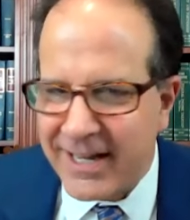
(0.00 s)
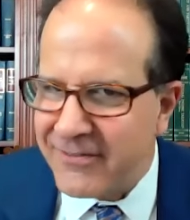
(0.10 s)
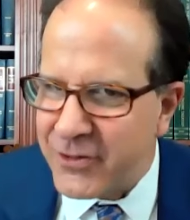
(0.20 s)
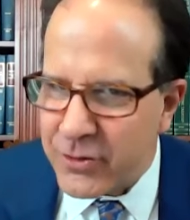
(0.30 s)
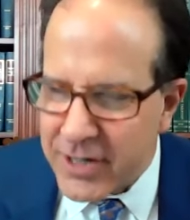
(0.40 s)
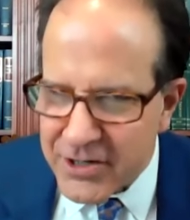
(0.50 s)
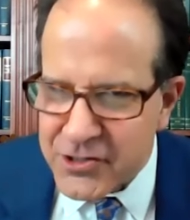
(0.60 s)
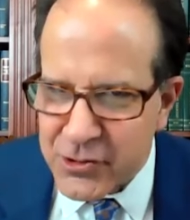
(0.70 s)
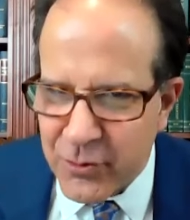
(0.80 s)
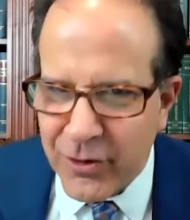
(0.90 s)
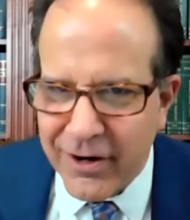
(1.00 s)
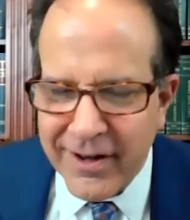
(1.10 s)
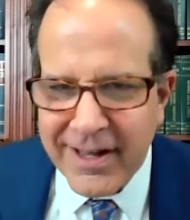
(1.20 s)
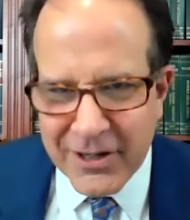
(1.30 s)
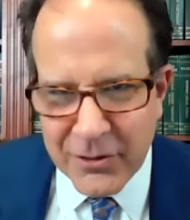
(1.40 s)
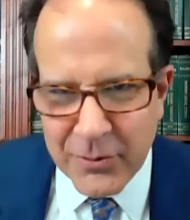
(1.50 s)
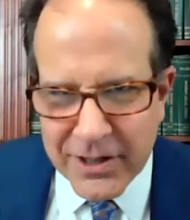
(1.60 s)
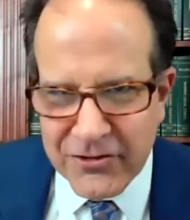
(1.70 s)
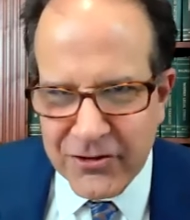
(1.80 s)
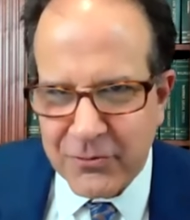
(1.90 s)
If you're not sure, you
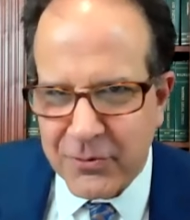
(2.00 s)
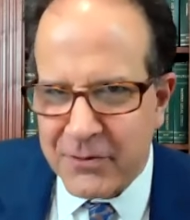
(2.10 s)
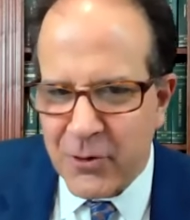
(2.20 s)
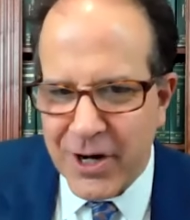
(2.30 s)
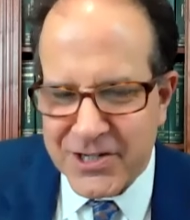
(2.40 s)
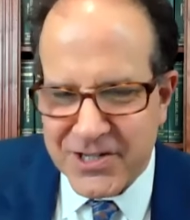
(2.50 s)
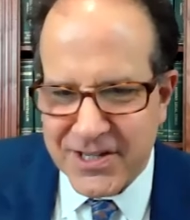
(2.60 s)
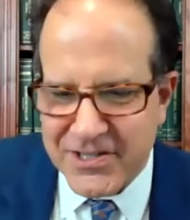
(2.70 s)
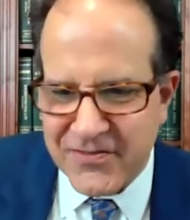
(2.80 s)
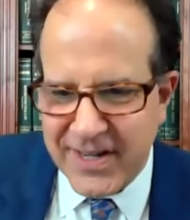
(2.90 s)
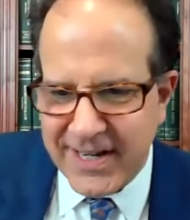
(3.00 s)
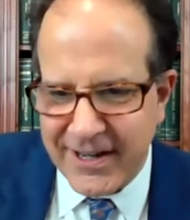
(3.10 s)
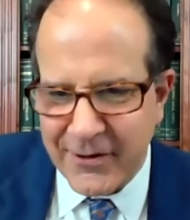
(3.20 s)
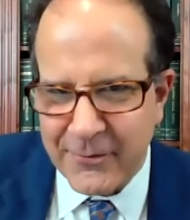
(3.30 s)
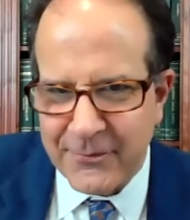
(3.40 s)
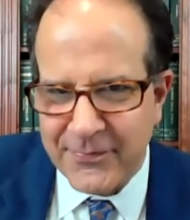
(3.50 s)
really should rewatch this video.